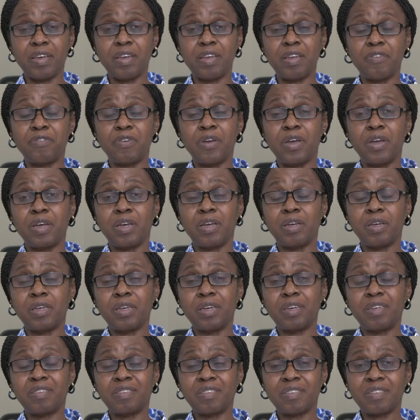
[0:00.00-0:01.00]
If
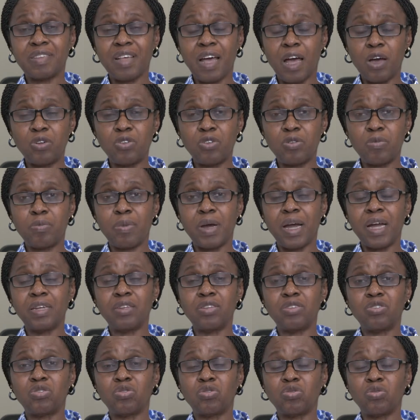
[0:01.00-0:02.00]
a sound
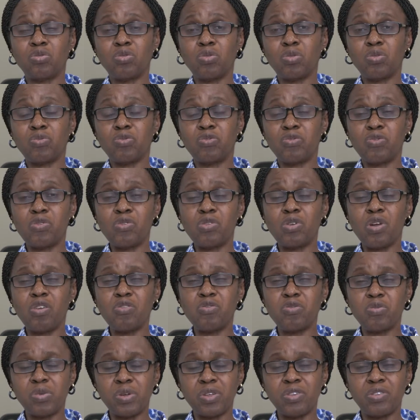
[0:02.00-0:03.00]
mind to full
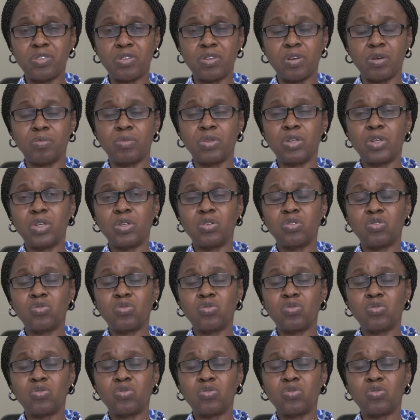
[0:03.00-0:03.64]
of wisdom